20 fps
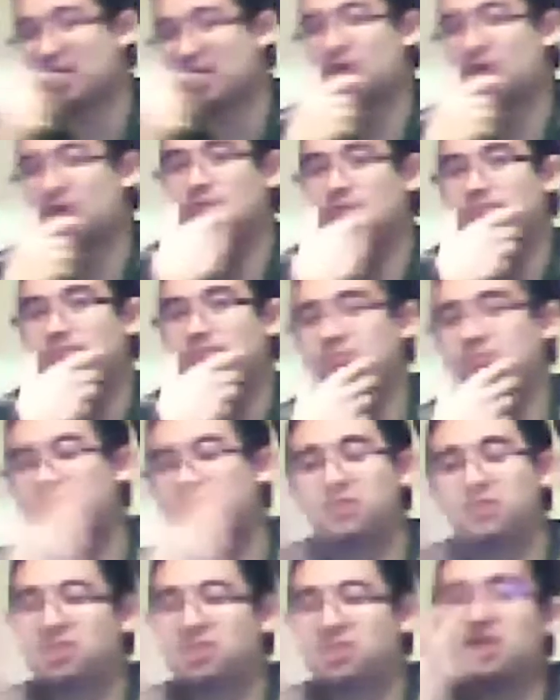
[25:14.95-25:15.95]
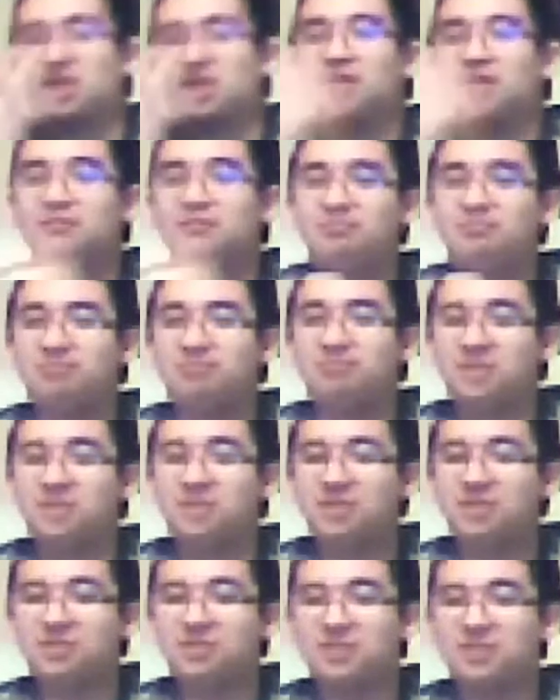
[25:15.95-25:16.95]
out, just said
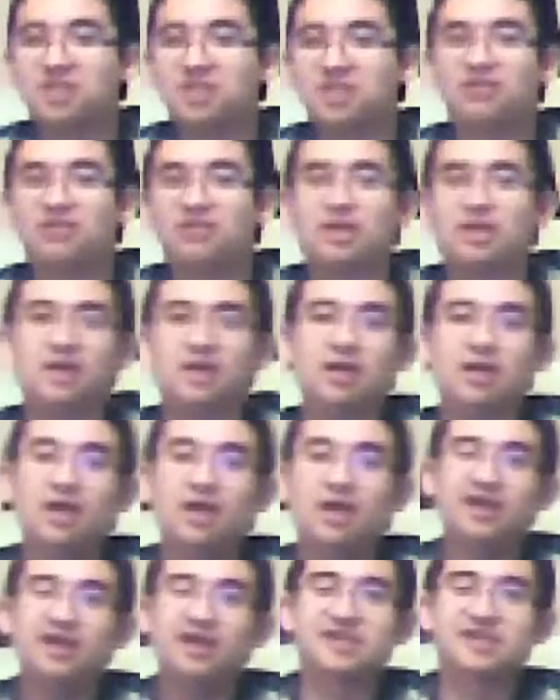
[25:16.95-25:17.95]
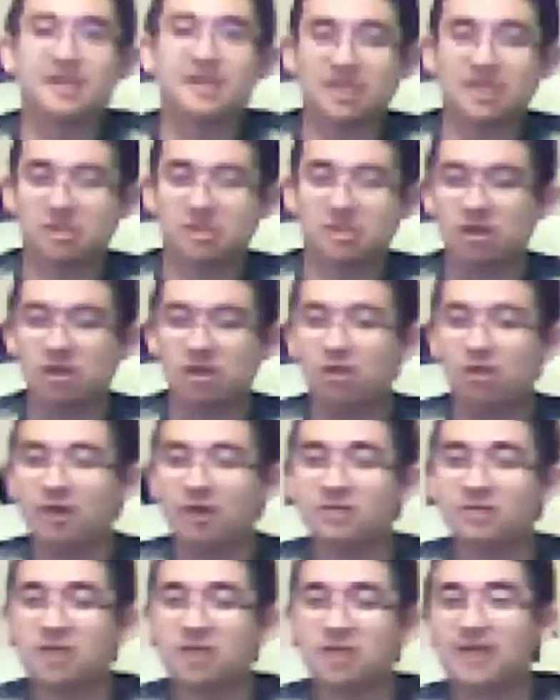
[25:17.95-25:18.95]
specifically, is that there's no
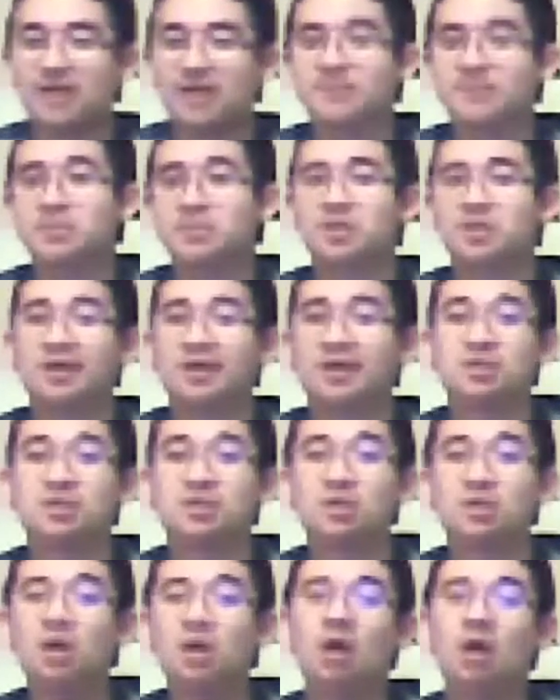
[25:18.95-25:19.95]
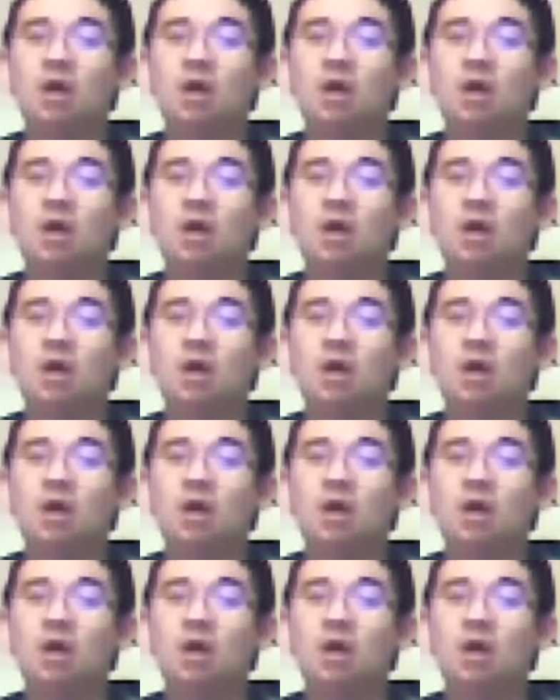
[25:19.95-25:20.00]
load times besides